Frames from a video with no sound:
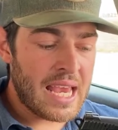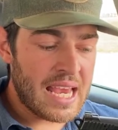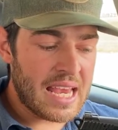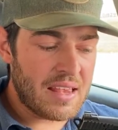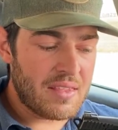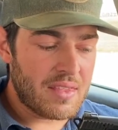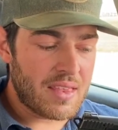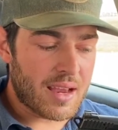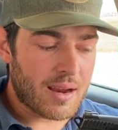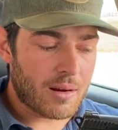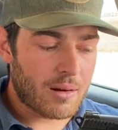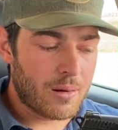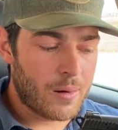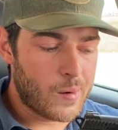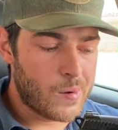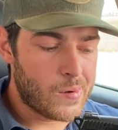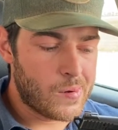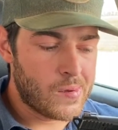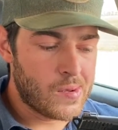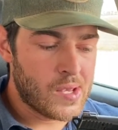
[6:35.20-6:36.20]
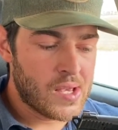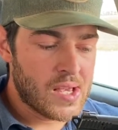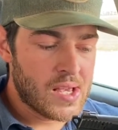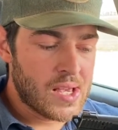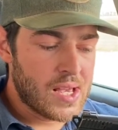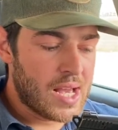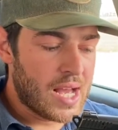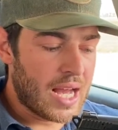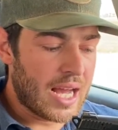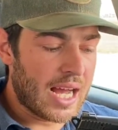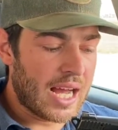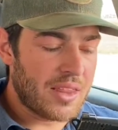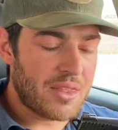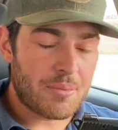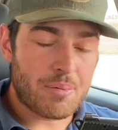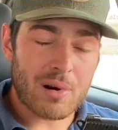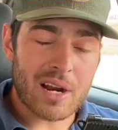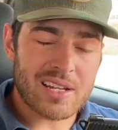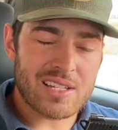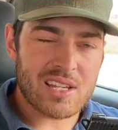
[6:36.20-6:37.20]
in there. The
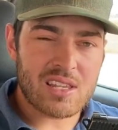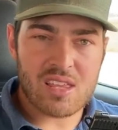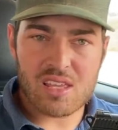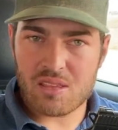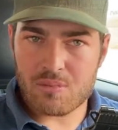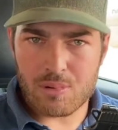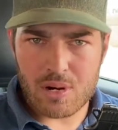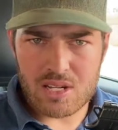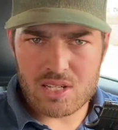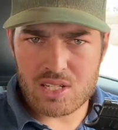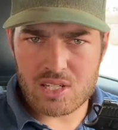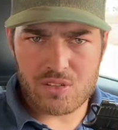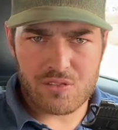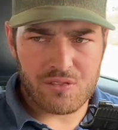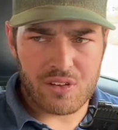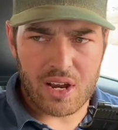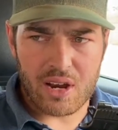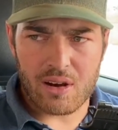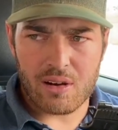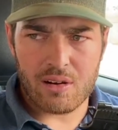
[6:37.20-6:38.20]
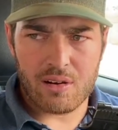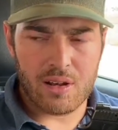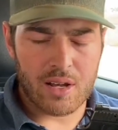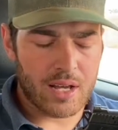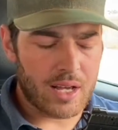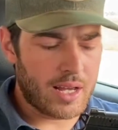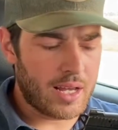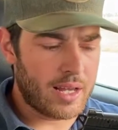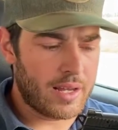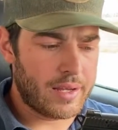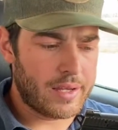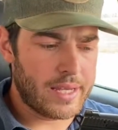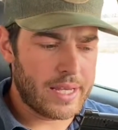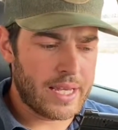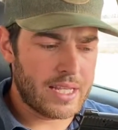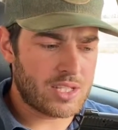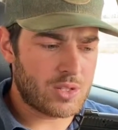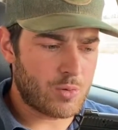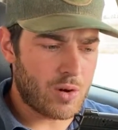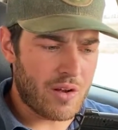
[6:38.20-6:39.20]
price, I think the price is fair.
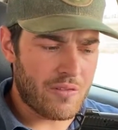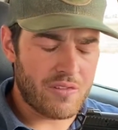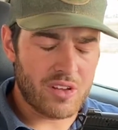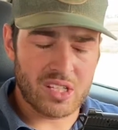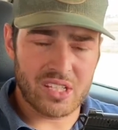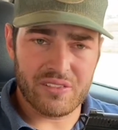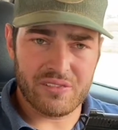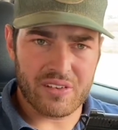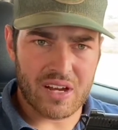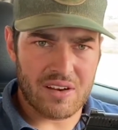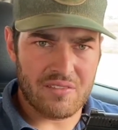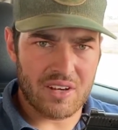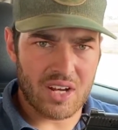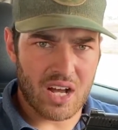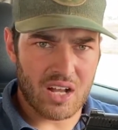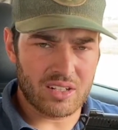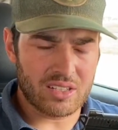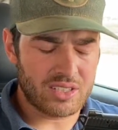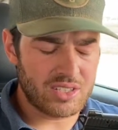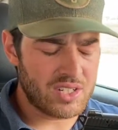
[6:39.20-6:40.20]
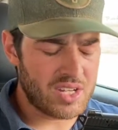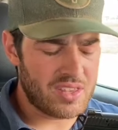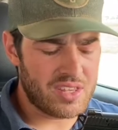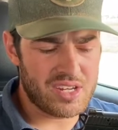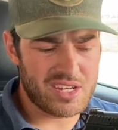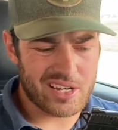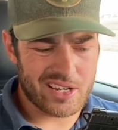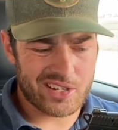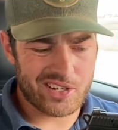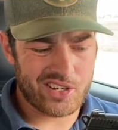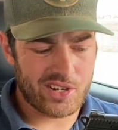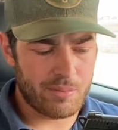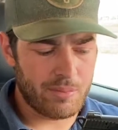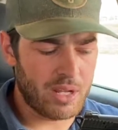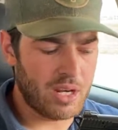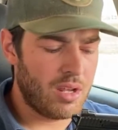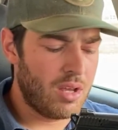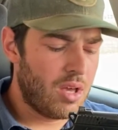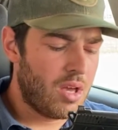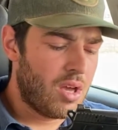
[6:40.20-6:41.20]
It's around $55, and then you got to ship
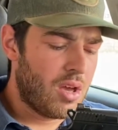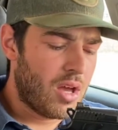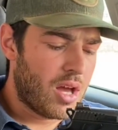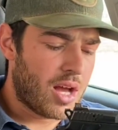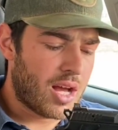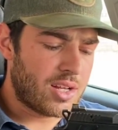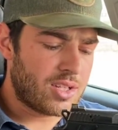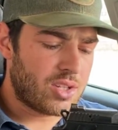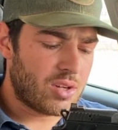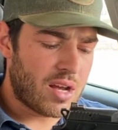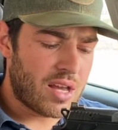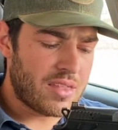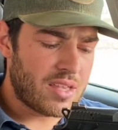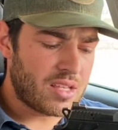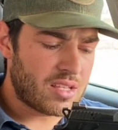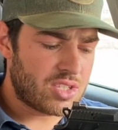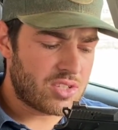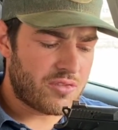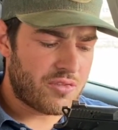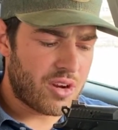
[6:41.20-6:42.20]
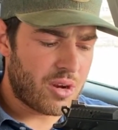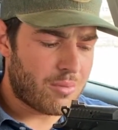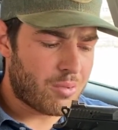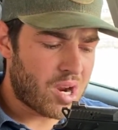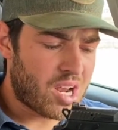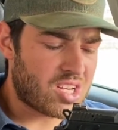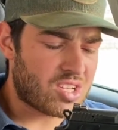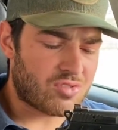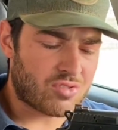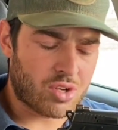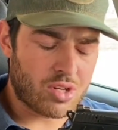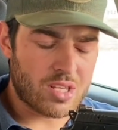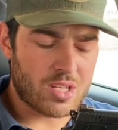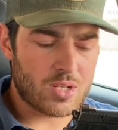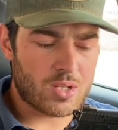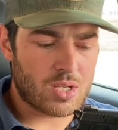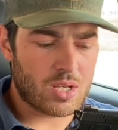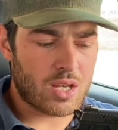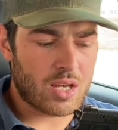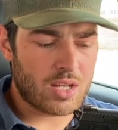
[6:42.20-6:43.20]
it. So I think it's a fair price for
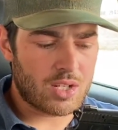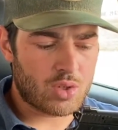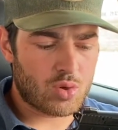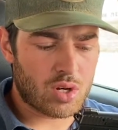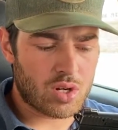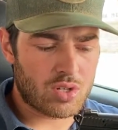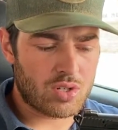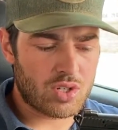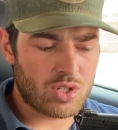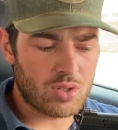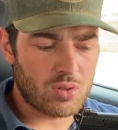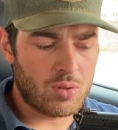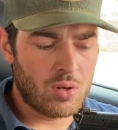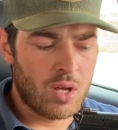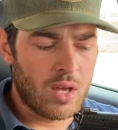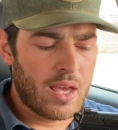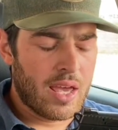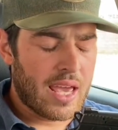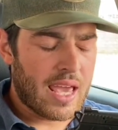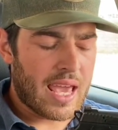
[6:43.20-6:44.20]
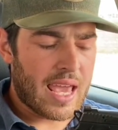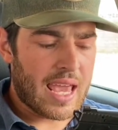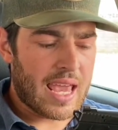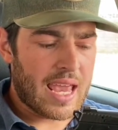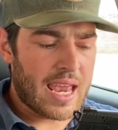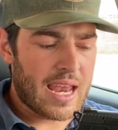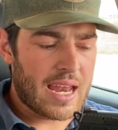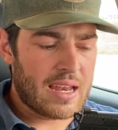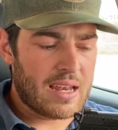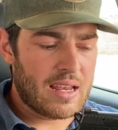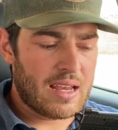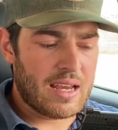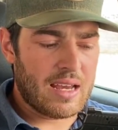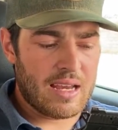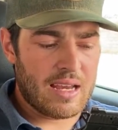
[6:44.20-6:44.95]
this trigger shoe. And